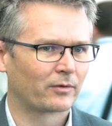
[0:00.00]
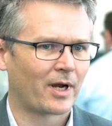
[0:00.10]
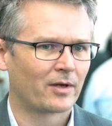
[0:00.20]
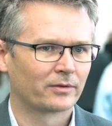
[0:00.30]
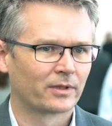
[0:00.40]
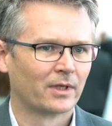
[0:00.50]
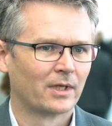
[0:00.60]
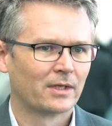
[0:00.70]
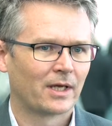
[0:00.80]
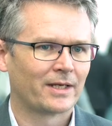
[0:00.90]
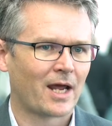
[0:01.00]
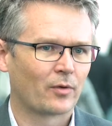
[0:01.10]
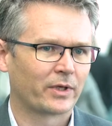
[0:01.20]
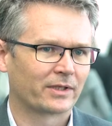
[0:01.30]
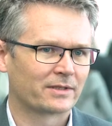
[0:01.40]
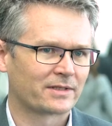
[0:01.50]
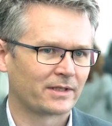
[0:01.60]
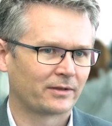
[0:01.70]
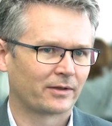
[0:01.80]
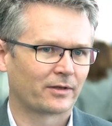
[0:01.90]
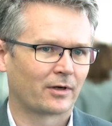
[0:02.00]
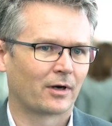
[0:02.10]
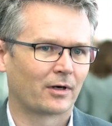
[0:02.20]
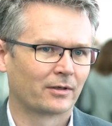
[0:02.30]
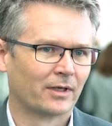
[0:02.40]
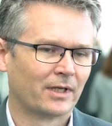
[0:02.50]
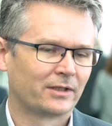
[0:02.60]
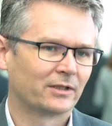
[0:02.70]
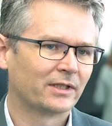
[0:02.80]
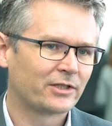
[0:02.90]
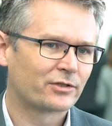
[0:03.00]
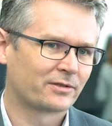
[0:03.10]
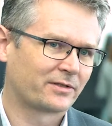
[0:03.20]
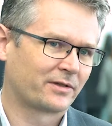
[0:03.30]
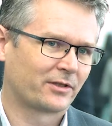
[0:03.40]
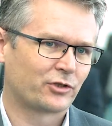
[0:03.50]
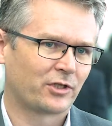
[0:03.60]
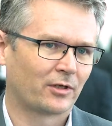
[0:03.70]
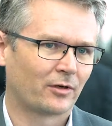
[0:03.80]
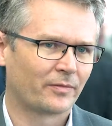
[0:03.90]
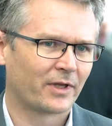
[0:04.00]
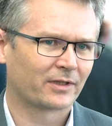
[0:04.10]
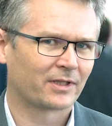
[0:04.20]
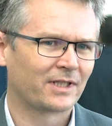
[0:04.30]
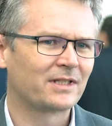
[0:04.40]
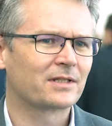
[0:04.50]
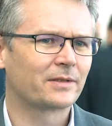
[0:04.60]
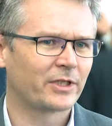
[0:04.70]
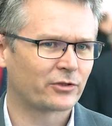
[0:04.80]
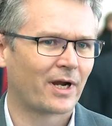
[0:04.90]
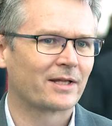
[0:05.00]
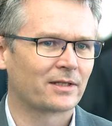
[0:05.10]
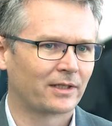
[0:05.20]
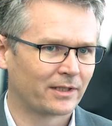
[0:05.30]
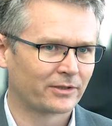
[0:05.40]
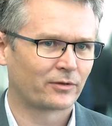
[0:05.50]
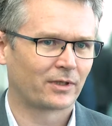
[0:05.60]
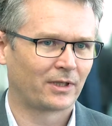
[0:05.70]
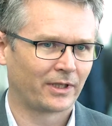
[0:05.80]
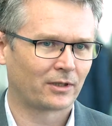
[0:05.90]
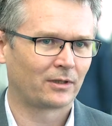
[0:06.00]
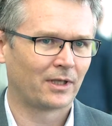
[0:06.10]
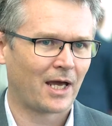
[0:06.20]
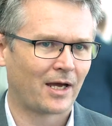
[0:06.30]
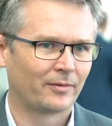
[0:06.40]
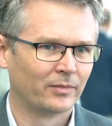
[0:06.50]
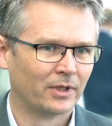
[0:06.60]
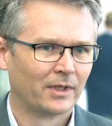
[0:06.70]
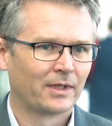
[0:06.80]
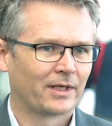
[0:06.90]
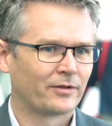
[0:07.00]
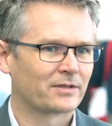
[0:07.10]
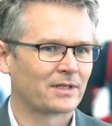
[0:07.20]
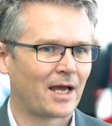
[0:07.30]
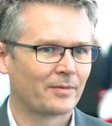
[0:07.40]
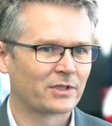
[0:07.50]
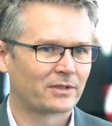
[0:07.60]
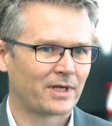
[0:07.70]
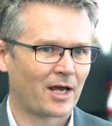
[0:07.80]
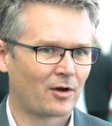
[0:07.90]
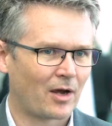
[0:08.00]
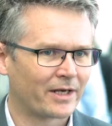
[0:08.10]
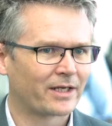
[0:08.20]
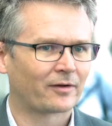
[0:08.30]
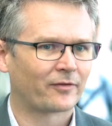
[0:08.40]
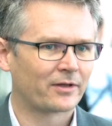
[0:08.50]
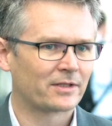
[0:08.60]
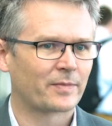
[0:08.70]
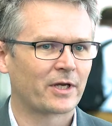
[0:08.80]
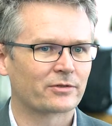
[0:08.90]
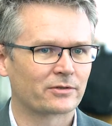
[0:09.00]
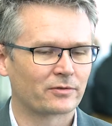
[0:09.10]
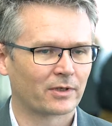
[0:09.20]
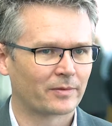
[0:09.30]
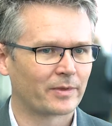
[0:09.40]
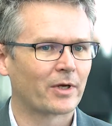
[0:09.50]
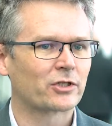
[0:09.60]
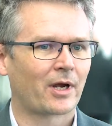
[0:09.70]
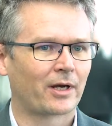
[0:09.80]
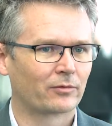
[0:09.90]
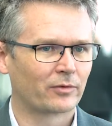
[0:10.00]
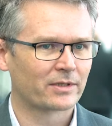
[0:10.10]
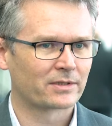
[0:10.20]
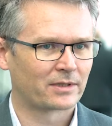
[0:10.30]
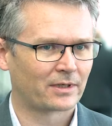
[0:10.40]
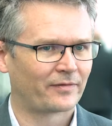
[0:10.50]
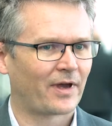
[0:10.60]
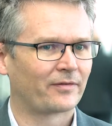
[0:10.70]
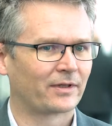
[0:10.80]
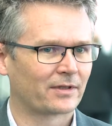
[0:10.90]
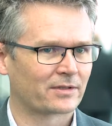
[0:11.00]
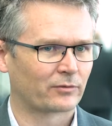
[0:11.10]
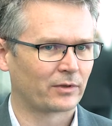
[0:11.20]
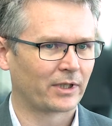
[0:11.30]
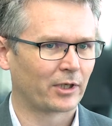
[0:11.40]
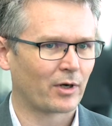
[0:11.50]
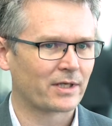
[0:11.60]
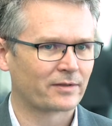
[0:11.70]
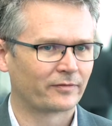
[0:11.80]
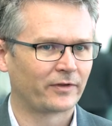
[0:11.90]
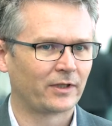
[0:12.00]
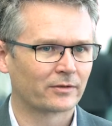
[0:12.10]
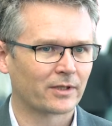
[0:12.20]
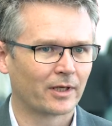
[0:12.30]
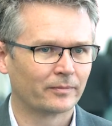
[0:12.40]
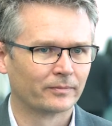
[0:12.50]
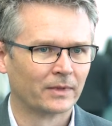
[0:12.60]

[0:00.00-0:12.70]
around and now we can see that there are deletions in the genome that can easily be translated into a clinical lab, and those labs could now identify these patients who are going to be much higher risk of having this a really aggressive phenotype